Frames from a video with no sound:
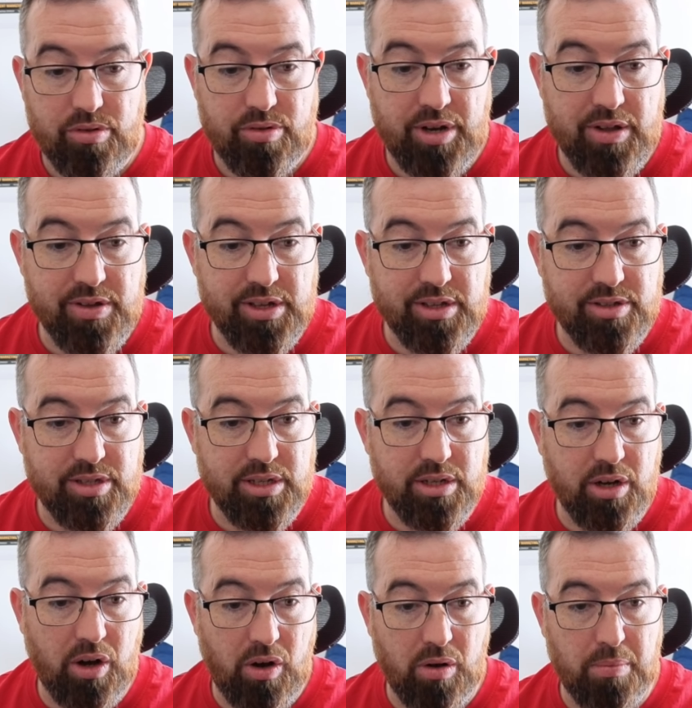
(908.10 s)
now you can see
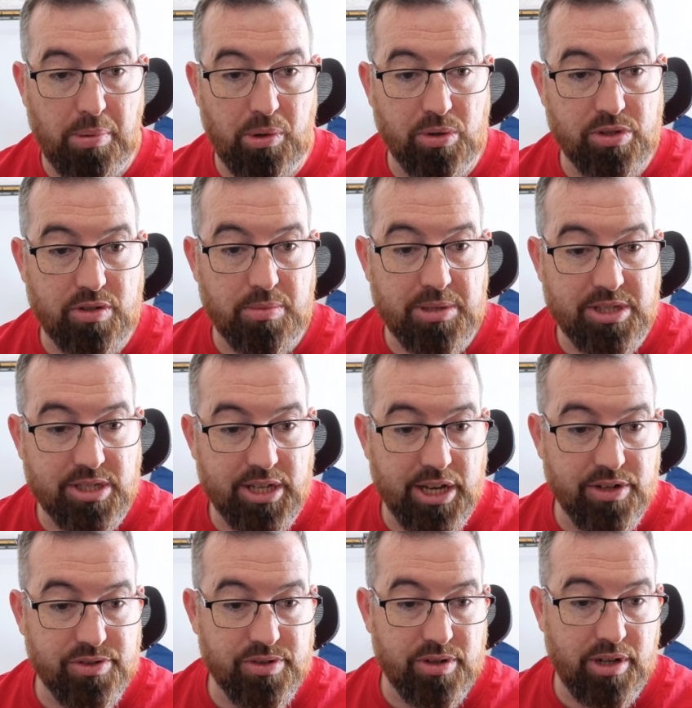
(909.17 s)
all posts have been
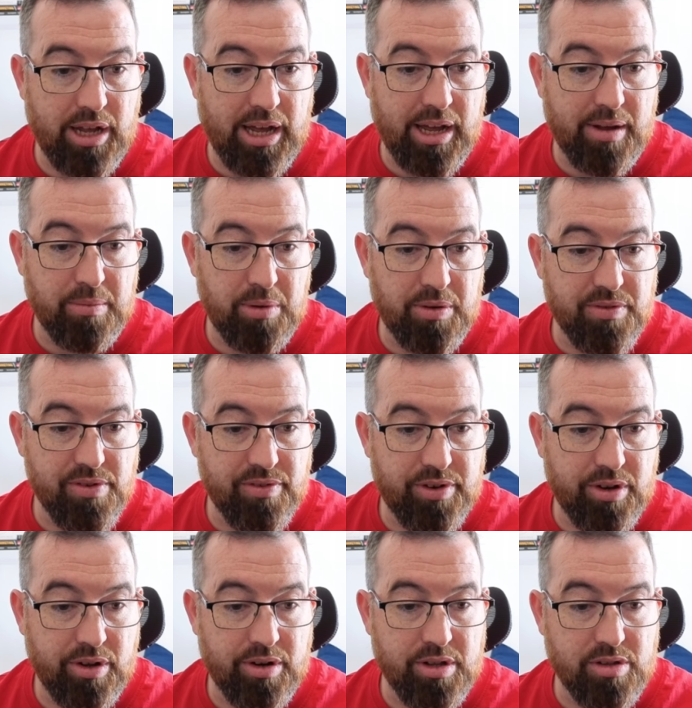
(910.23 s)
scheduled. What we've
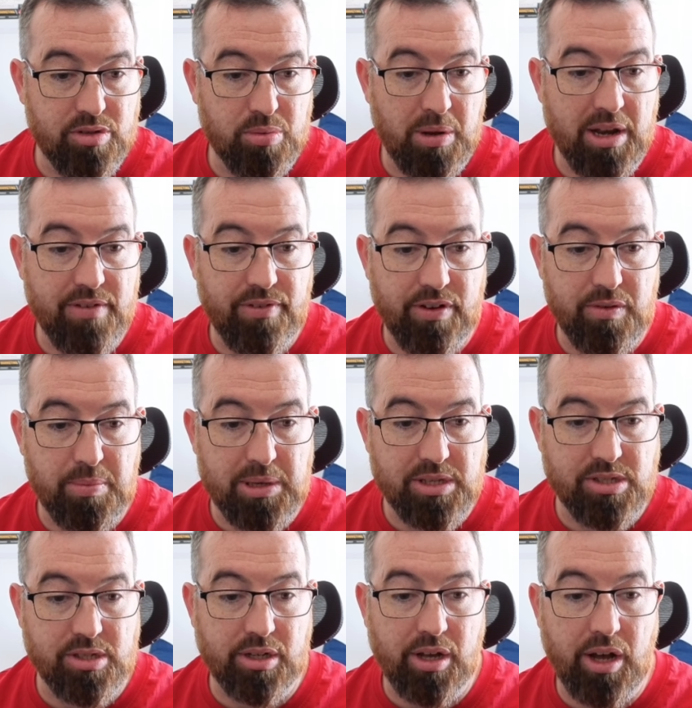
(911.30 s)
done is 25
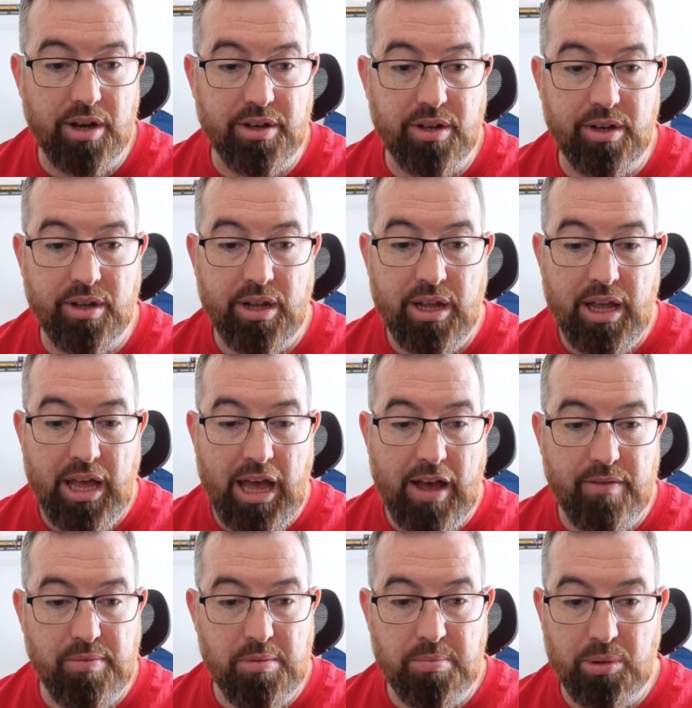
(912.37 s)
pieces of content
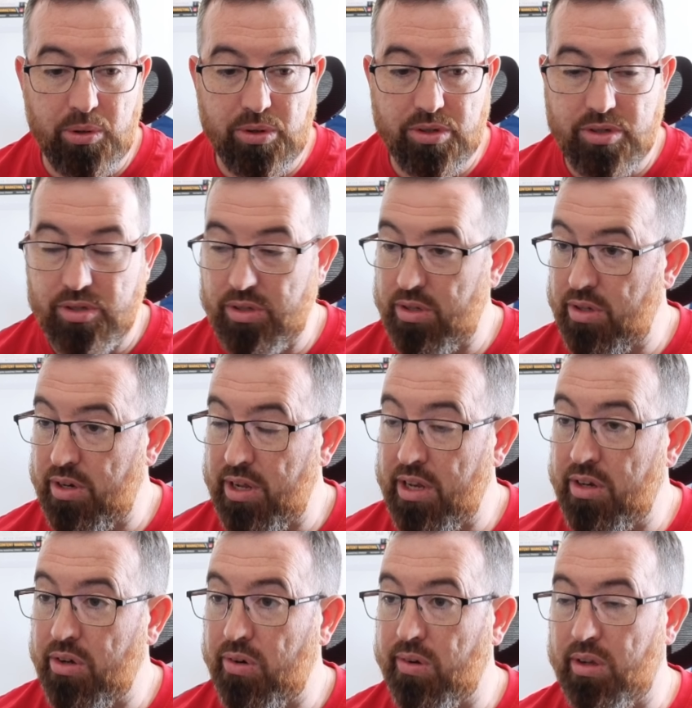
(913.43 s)
have been posted in
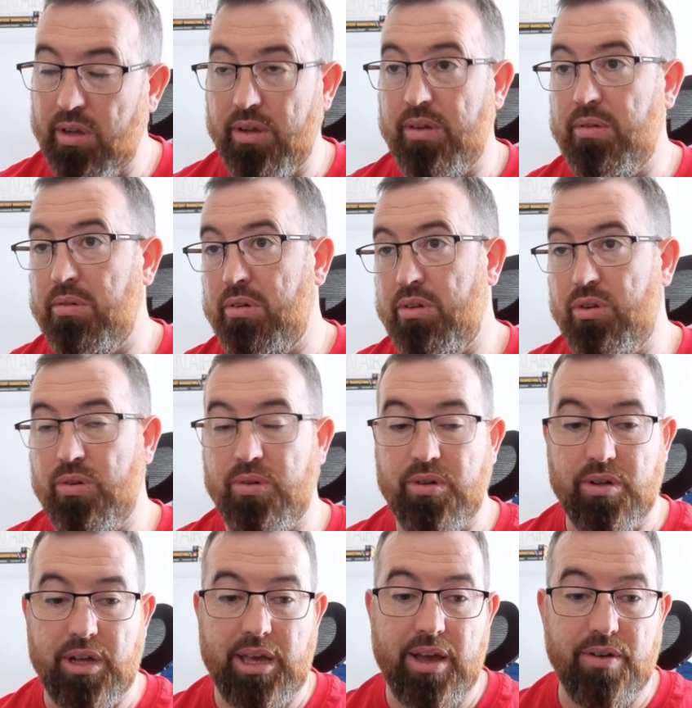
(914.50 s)
total
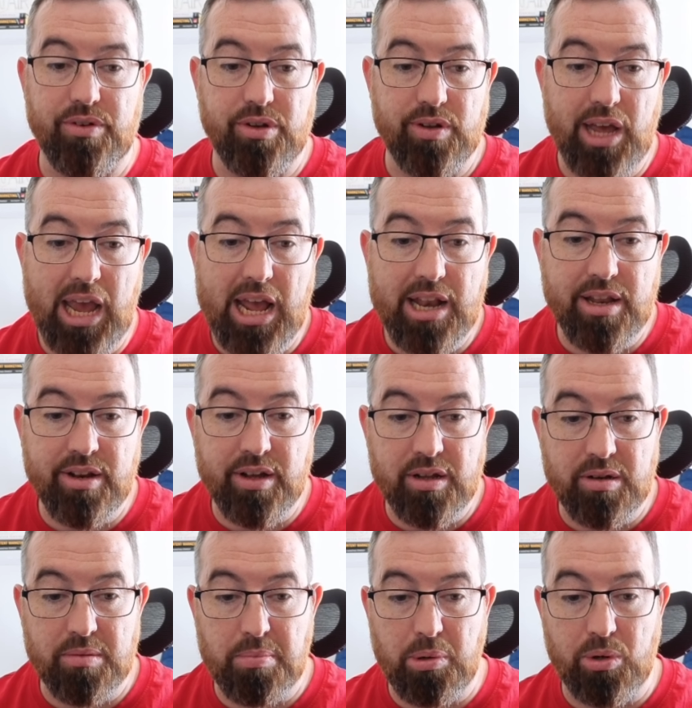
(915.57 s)
to account to
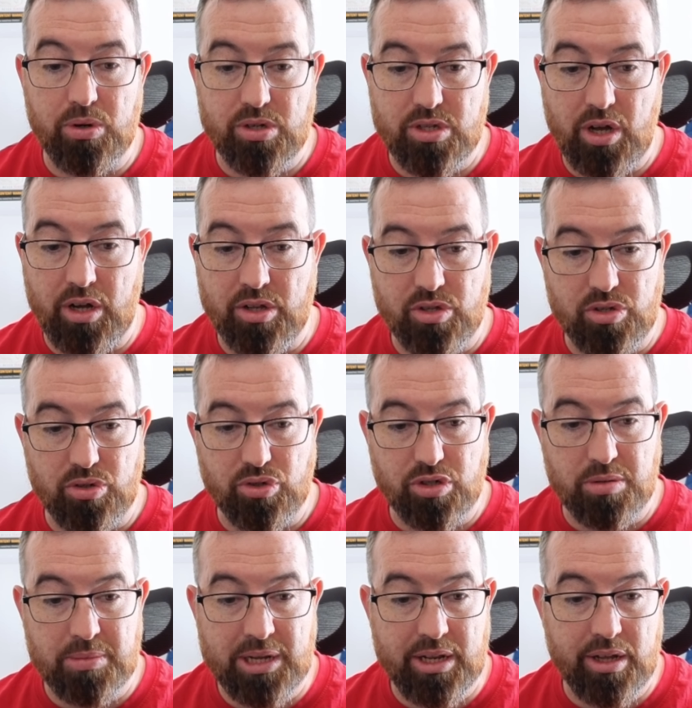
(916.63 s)
89 posts on social
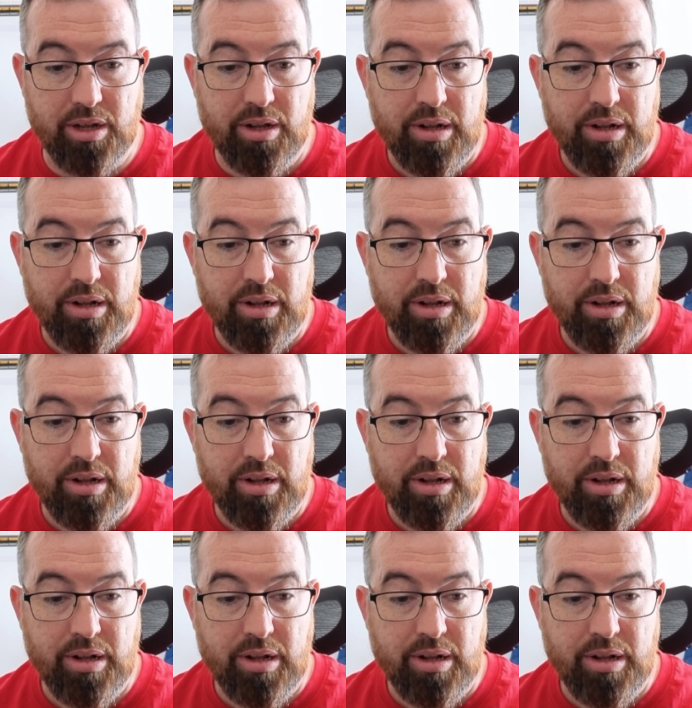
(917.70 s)
media.